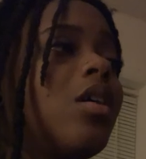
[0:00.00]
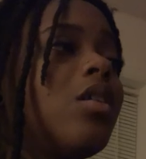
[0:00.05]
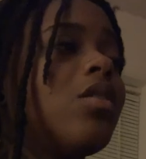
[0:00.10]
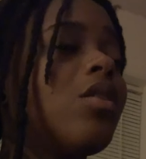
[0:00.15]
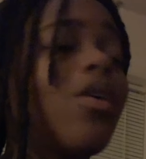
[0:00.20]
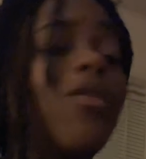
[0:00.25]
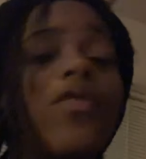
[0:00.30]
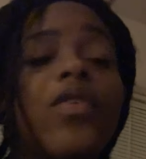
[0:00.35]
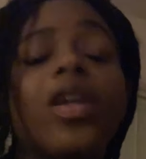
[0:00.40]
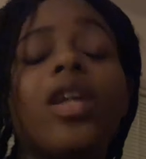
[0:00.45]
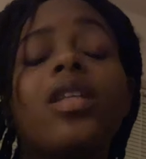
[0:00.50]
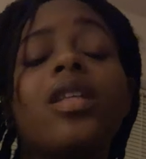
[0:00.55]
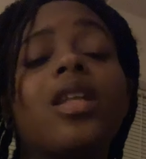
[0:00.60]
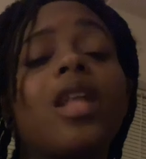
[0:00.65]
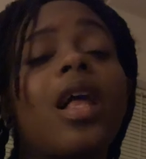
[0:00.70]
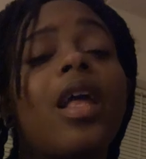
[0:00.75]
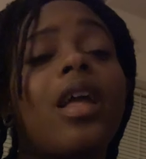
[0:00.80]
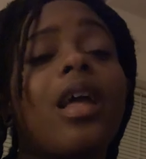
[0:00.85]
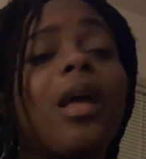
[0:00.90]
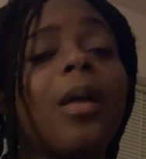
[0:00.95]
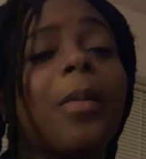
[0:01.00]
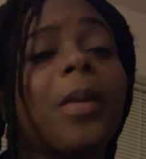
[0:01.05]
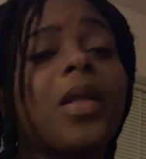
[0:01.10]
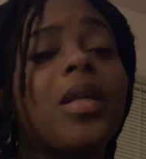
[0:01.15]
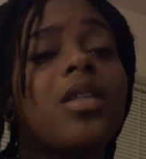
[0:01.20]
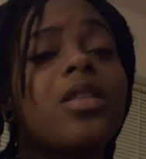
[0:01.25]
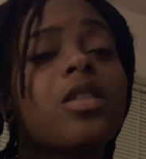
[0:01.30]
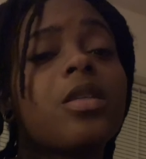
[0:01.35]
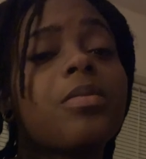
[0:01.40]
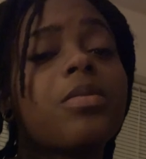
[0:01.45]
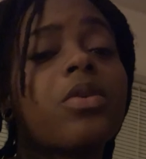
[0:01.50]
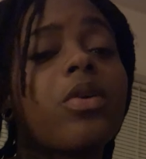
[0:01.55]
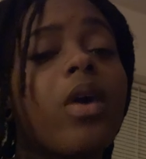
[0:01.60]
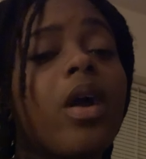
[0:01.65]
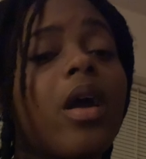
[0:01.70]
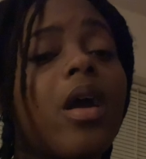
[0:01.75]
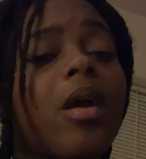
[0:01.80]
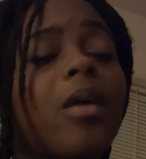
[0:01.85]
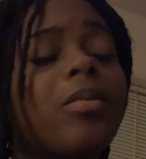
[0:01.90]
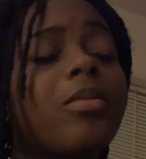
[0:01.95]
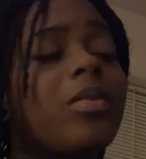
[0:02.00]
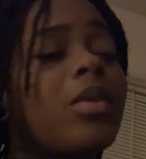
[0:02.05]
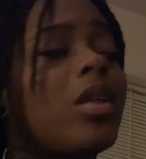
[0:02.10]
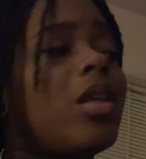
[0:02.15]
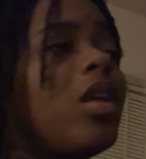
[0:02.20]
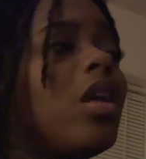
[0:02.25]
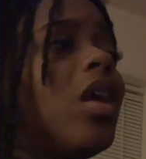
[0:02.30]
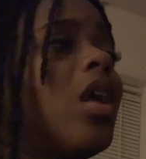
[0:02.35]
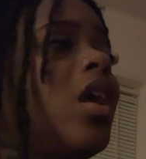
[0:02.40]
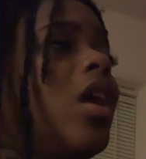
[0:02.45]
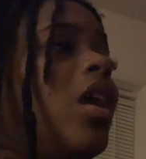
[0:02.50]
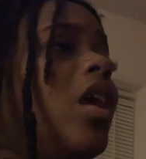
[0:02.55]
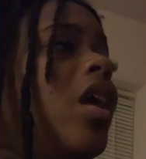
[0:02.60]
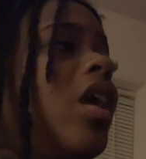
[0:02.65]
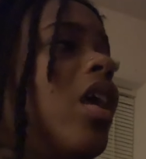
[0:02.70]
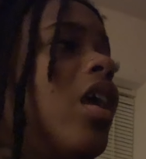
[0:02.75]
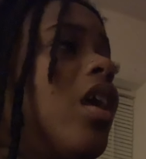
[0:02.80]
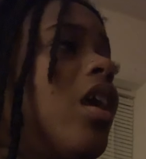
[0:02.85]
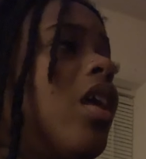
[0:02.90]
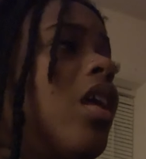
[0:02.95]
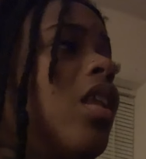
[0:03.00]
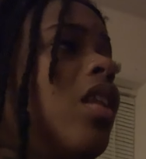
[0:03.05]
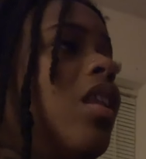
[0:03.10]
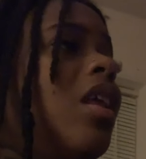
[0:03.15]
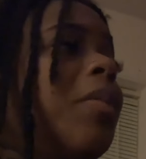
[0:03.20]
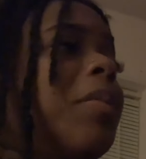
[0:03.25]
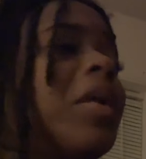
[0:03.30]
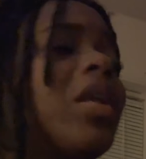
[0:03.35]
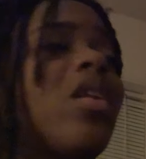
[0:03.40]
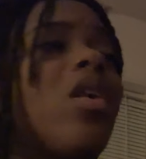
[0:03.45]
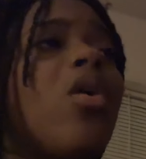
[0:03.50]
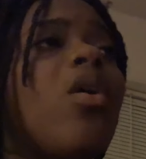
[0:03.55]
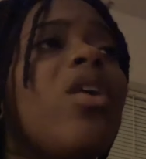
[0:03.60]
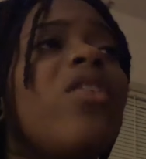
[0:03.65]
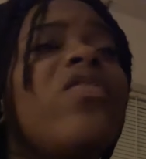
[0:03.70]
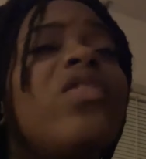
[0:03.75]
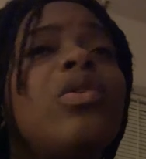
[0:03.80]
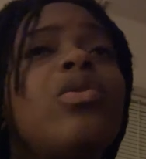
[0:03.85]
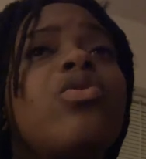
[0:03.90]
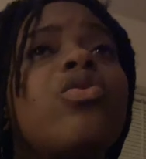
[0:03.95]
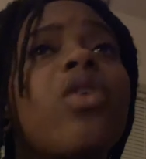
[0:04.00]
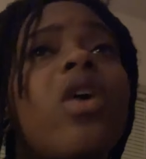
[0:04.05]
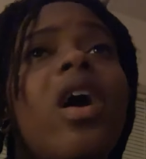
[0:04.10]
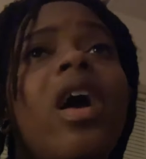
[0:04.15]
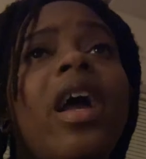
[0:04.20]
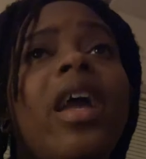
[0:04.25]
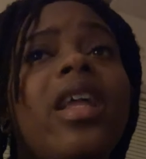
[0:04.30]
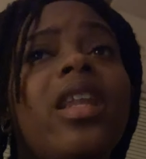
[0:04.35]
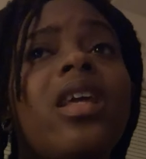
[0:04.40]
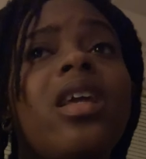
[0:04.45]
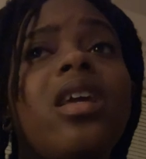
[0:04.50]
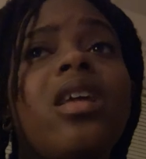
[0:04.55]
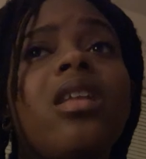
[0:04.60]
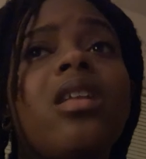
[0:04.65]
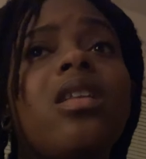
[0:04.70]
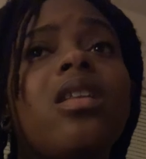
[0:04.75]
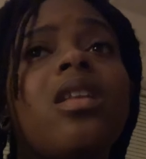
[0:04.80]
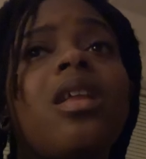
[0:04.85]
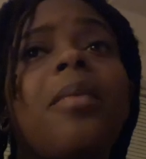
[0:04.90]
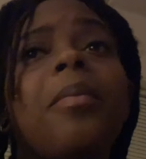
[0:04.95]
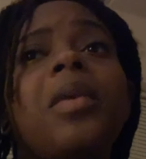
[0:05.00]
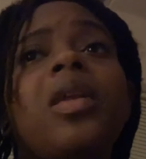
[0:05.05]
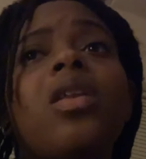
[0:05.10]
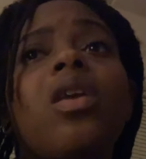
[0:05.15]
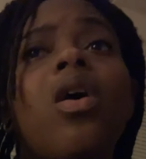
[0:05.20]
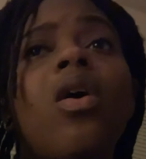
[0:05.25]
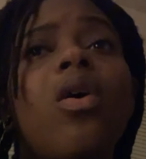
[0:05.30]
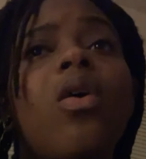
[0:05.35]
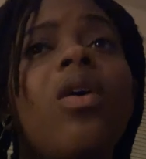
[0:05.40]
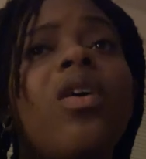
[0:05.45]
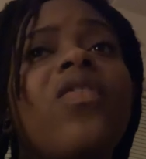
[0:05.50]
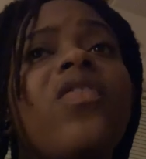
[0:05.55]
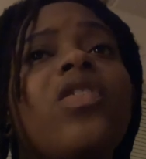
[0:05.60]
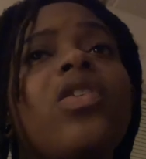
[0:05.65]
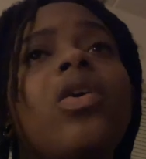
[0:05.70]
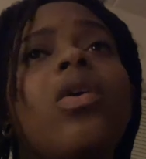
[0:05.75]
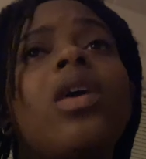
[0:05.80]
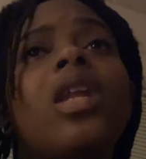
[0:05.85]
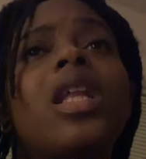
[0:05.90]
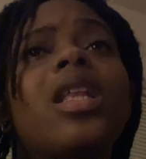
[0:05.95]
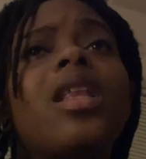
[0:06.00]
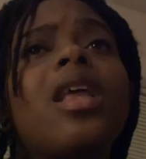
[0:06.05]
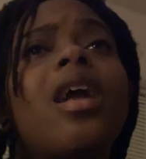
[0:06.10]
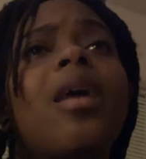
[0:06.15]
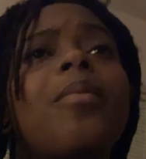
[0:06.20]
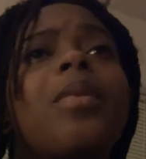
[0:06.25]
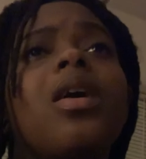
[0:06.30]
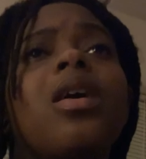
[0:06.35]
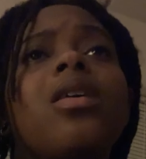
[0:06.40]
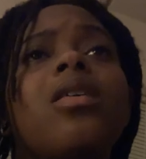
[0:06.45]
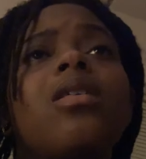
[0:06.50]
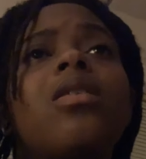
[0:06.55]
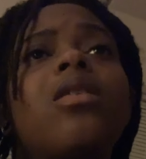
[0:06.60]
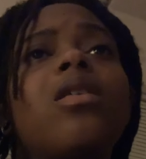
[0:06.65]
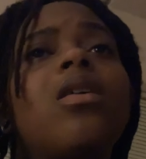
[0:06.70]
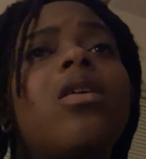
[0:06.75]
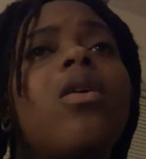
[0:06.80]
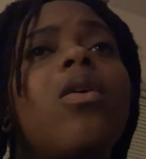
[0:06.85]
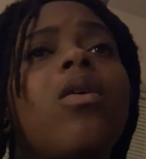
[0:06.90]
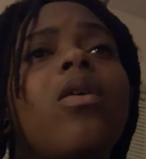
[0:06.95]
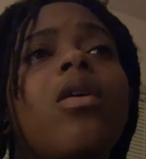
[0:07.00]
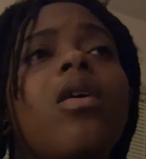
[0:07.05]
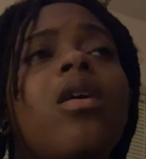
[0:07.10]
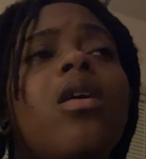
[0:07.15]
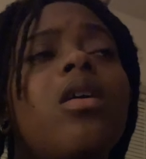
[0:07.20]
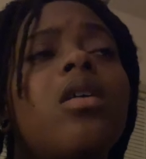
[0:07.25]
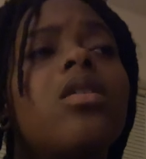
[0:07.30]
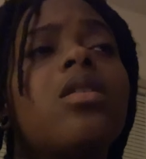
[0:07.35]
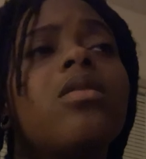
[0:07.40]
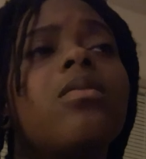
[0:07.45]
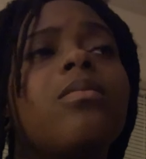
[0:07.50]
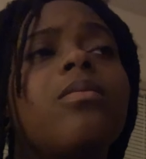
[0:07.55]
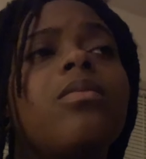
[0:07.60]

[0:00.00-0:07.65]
Don't forget to like, comment, and subscribe. And let me know if you tried it. Let me know if you know anything about a hormonal